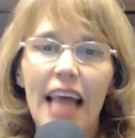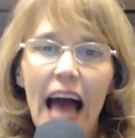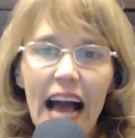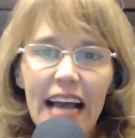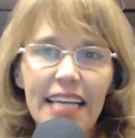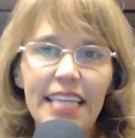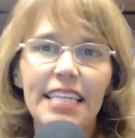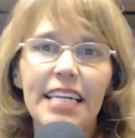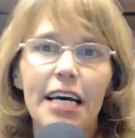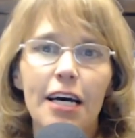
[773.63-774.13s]

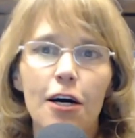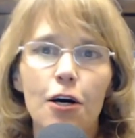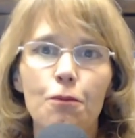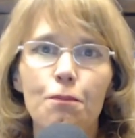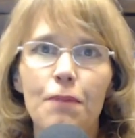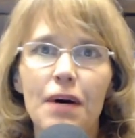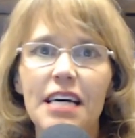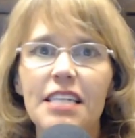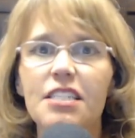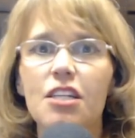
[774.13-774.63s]
That can
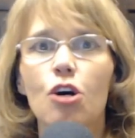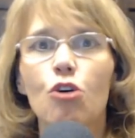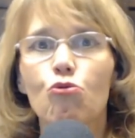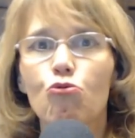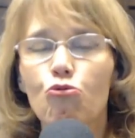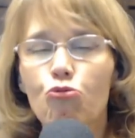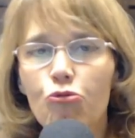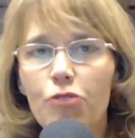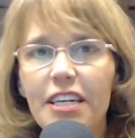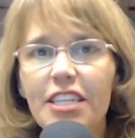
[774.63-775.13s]
help us
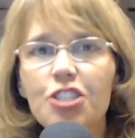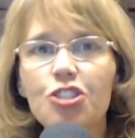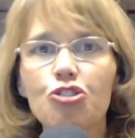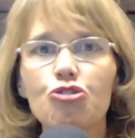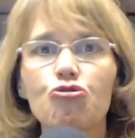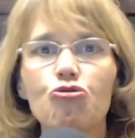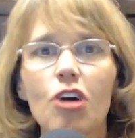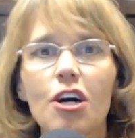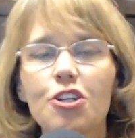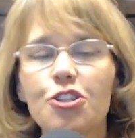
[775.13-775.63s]

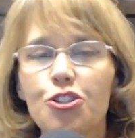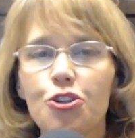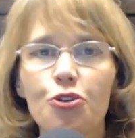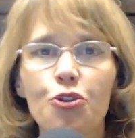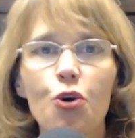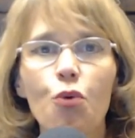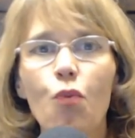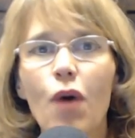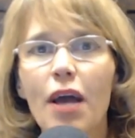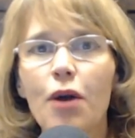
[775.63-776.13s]

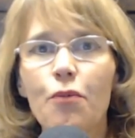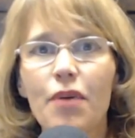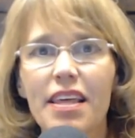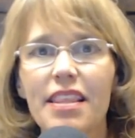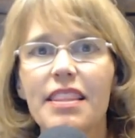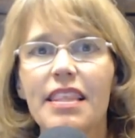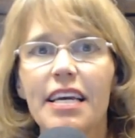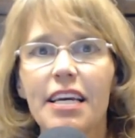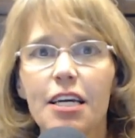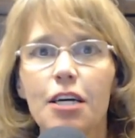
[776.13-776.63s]
restructure the way
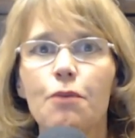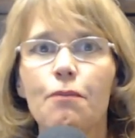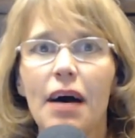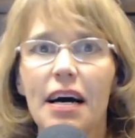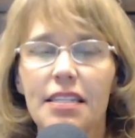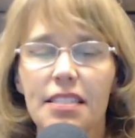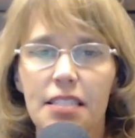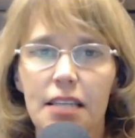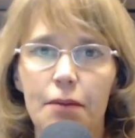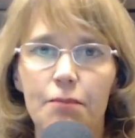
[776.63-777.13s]
we think
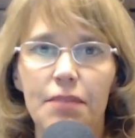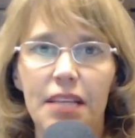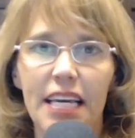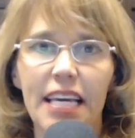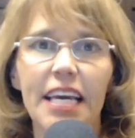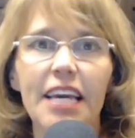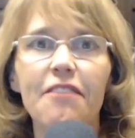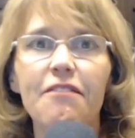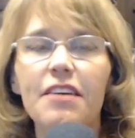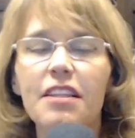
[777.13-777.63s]
about
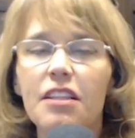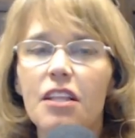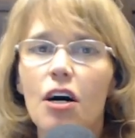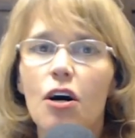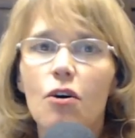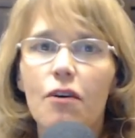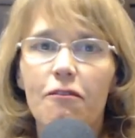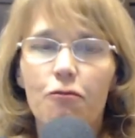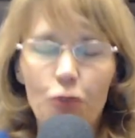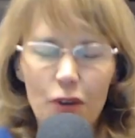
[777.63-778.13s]
something, even
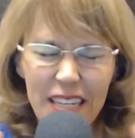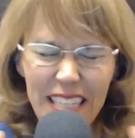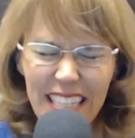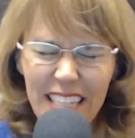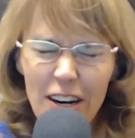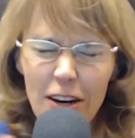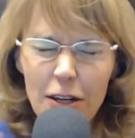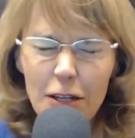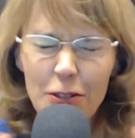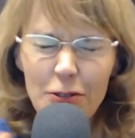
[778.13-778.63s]
though if we're
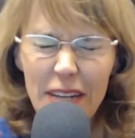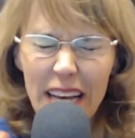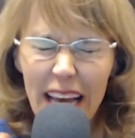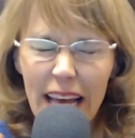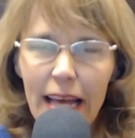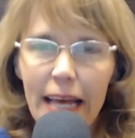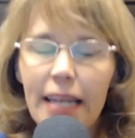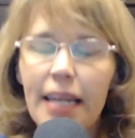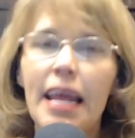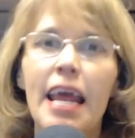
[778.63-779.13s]
in our own
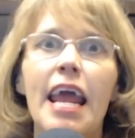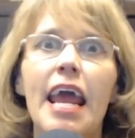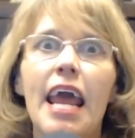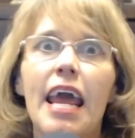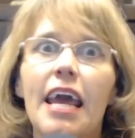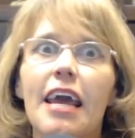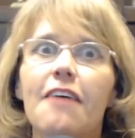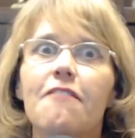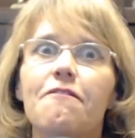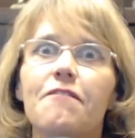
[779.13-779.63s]
head,
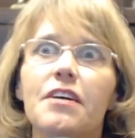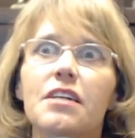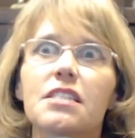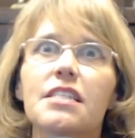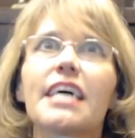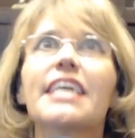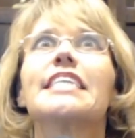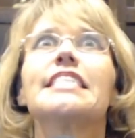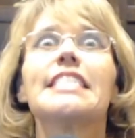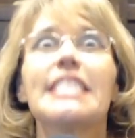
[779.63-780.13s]
it
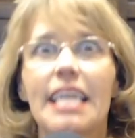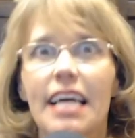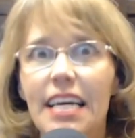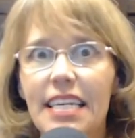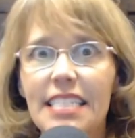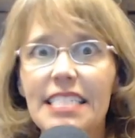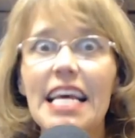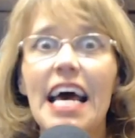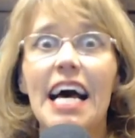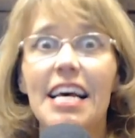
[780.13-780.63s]
feels like a t-
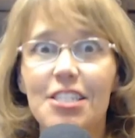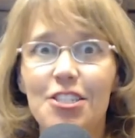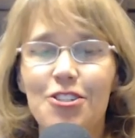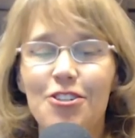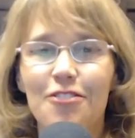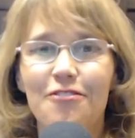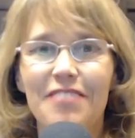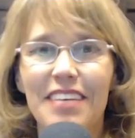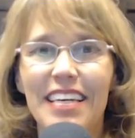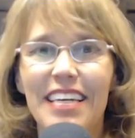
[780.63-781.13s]

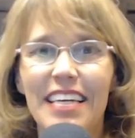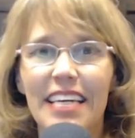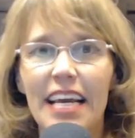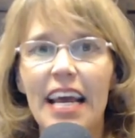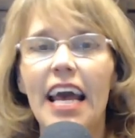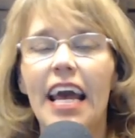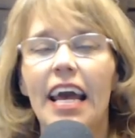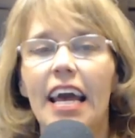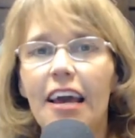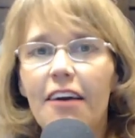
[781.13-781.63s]
catastrophe.
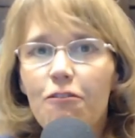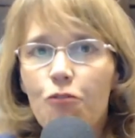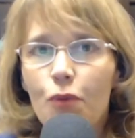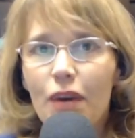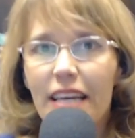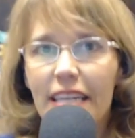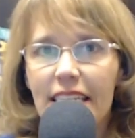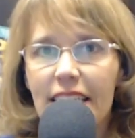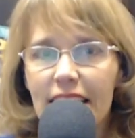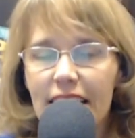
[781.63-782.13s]
If
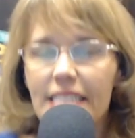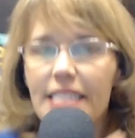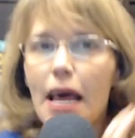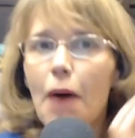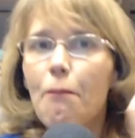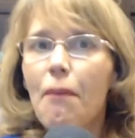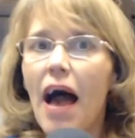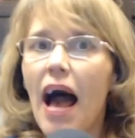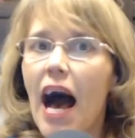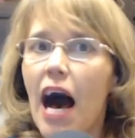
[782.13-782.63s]
we can
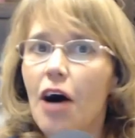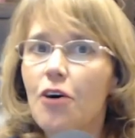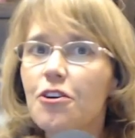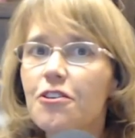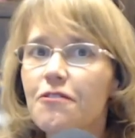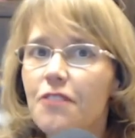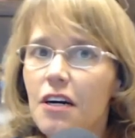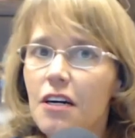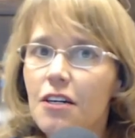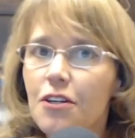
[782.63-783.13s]
step
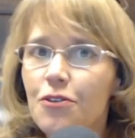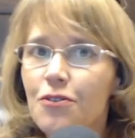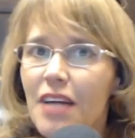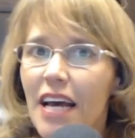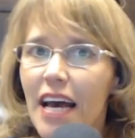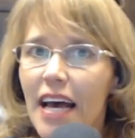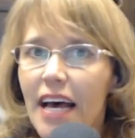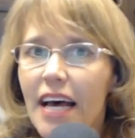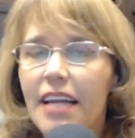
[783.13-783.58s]
out of our own